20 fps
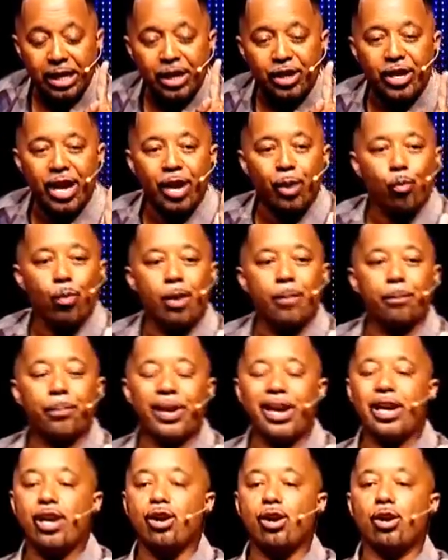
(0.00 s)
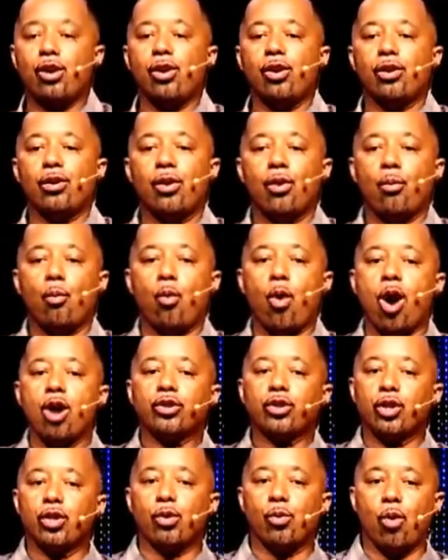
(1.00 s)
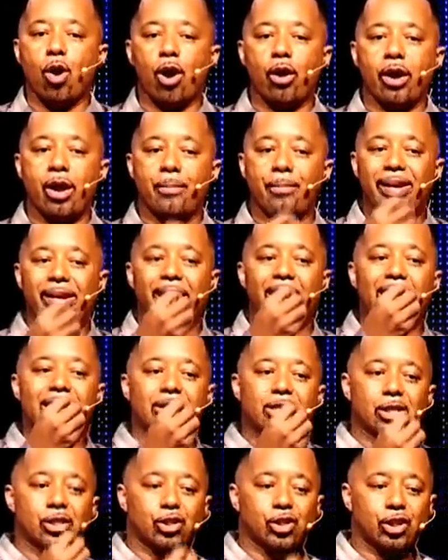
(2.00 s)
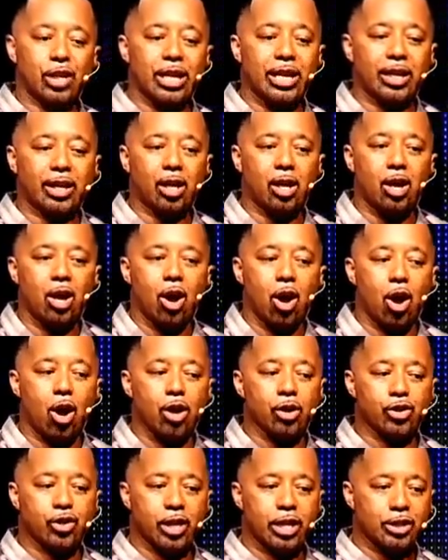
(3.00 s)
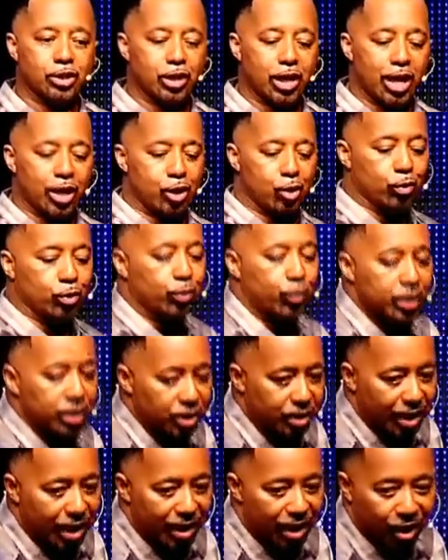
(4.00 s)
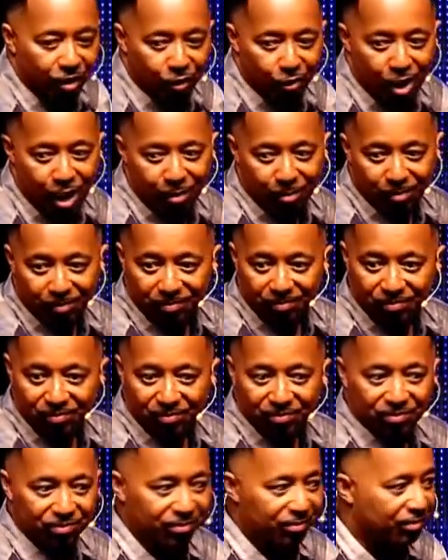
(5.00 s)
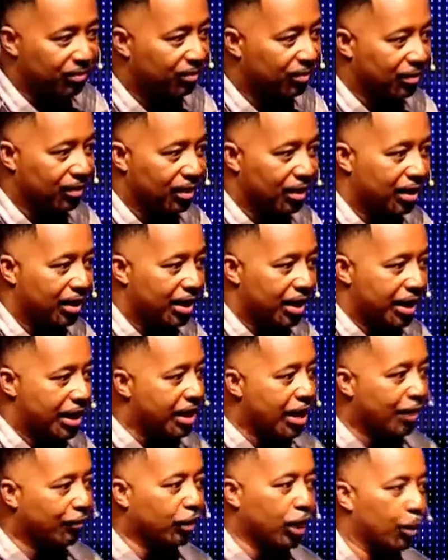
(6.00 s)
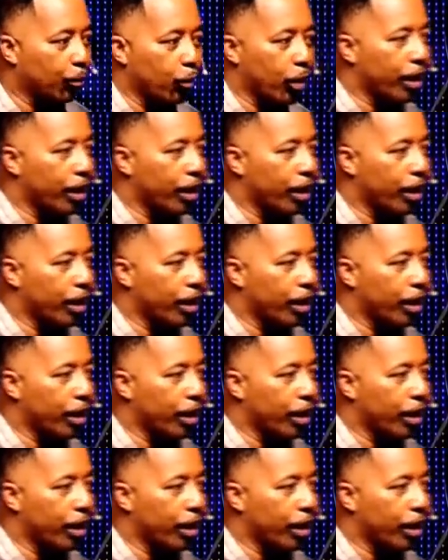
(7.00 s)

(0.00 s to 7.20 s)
Yet when Peter walked on the water and began to sink, all Jesus had to do was reach his hand out and grab him. He didn't have to come